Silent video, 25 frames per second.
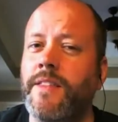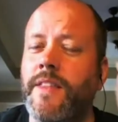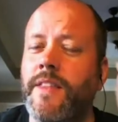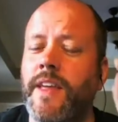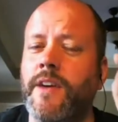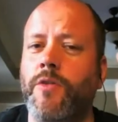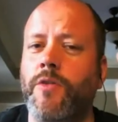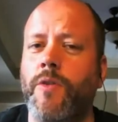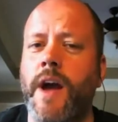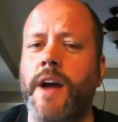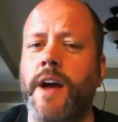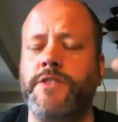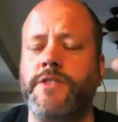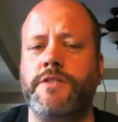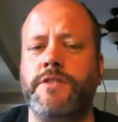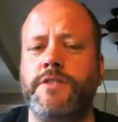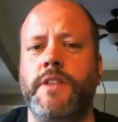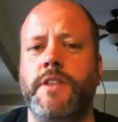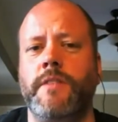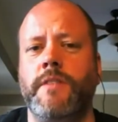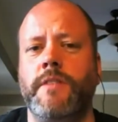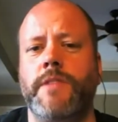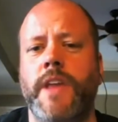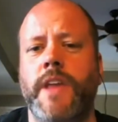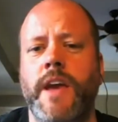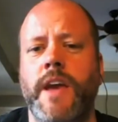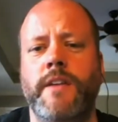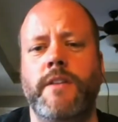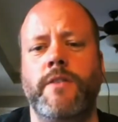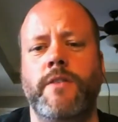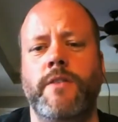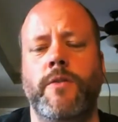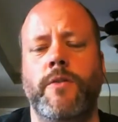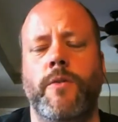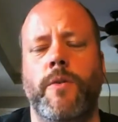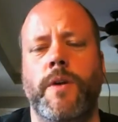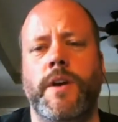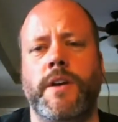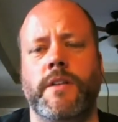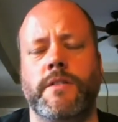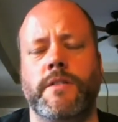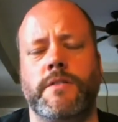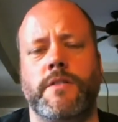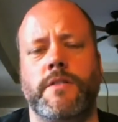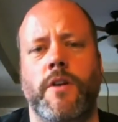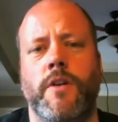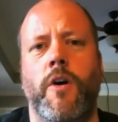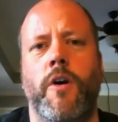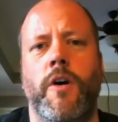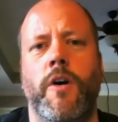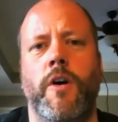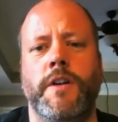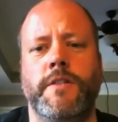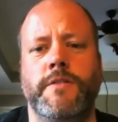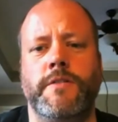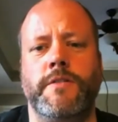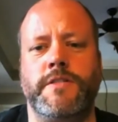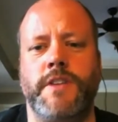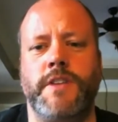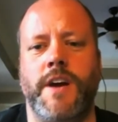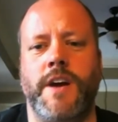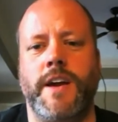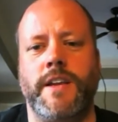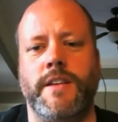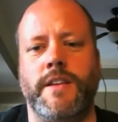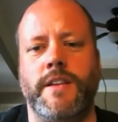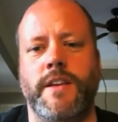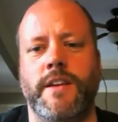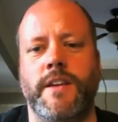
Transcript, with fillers: crashed. They landed Huygens on Titan,